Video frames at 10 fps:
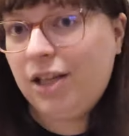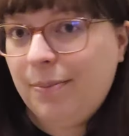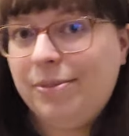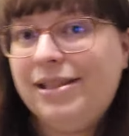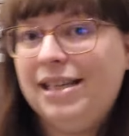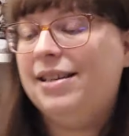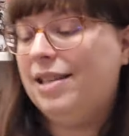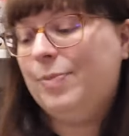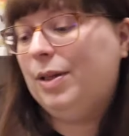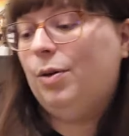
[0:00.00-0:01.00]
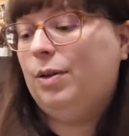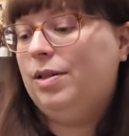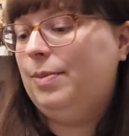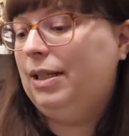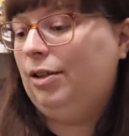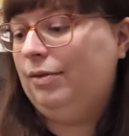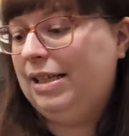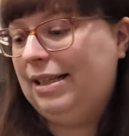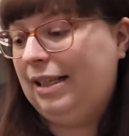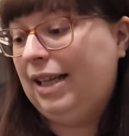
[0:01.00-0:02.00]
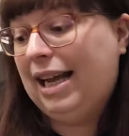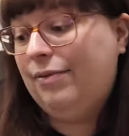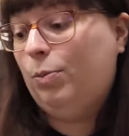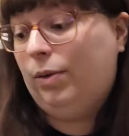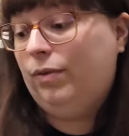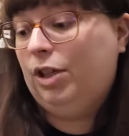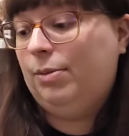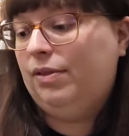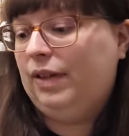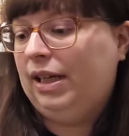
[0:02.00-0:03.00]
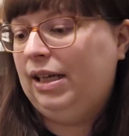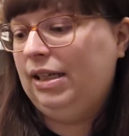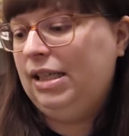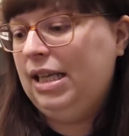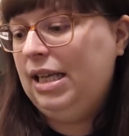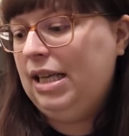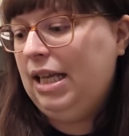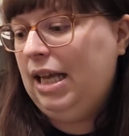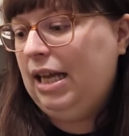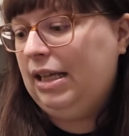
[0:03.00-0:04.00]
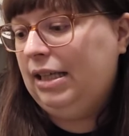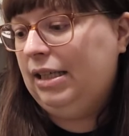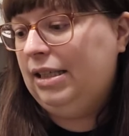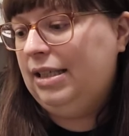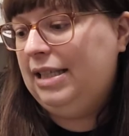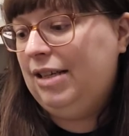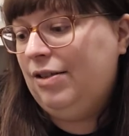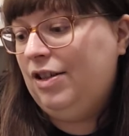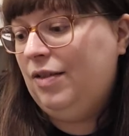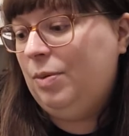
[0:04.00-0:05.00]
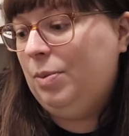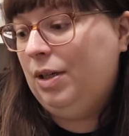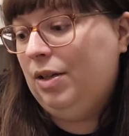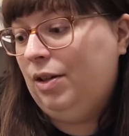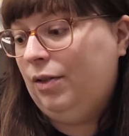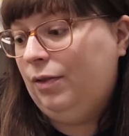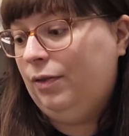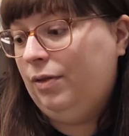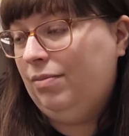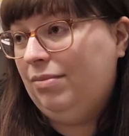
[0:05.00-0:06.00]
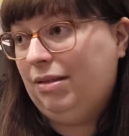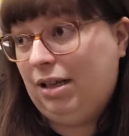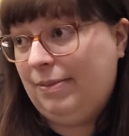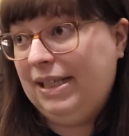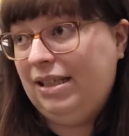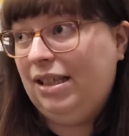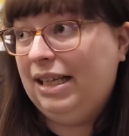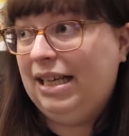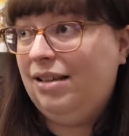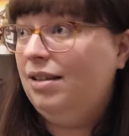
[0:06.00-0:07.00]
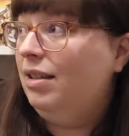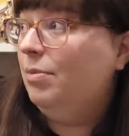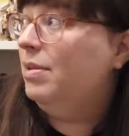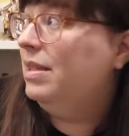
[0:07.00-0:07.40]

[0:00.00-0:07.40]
number six has been calling to me a lot recently and I have one volume of that. Uh, series you've been putting off. I mean, again, number